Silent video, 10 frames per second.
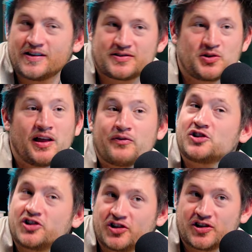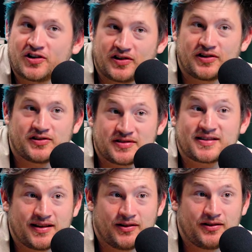So you leverage your your
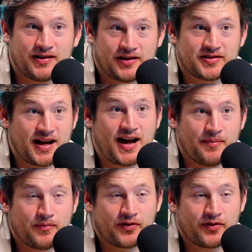skill and your time